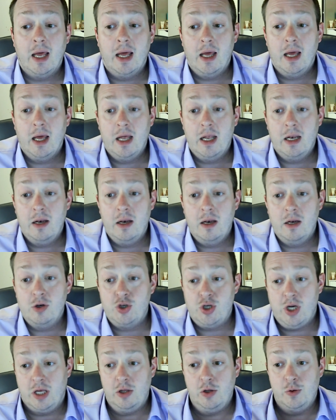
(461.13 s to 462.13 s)
and
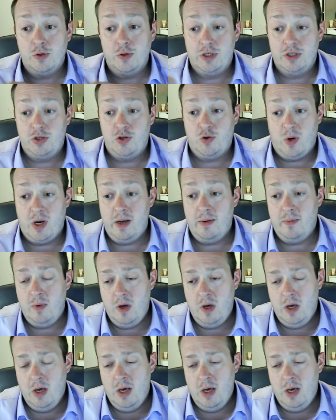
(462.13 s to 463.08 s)
Jing loses 3.